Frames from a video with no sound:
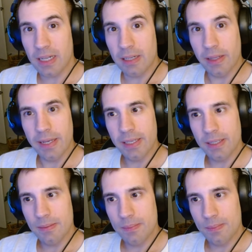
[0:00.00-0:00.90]
I like
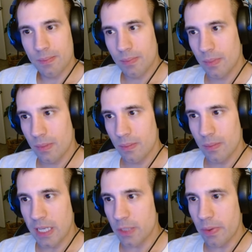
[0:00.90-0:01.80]
it.
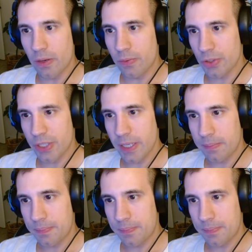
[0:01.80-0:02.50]
It's a beautiful ship.